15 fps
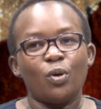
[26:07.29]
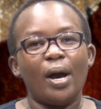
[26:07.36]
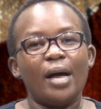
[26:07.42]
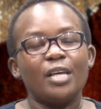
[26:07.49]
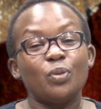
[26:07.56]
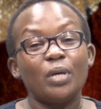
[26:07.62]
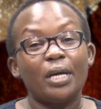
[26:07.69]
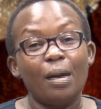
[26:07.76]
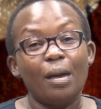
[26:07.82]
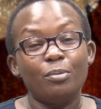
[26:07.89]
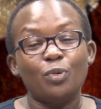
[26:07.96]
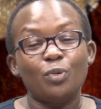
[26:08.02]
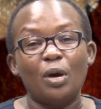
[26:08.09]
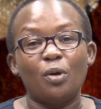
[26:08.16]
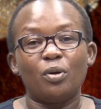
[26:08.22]
as we come
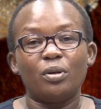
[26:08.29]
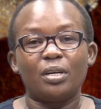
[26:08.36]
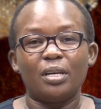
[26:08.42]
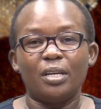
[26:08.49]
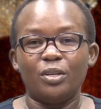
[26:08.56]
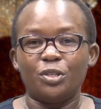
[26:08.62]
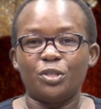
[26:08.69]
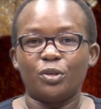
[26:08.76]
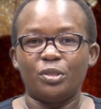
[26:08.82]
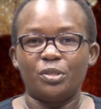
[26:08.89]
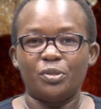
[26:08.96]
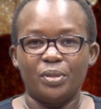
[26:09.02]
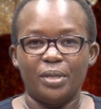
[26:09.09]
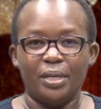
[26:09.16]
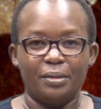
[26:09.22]
to a conclusion
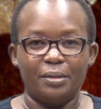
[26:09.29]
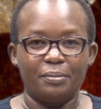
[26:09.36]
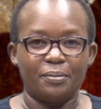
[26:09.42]
today,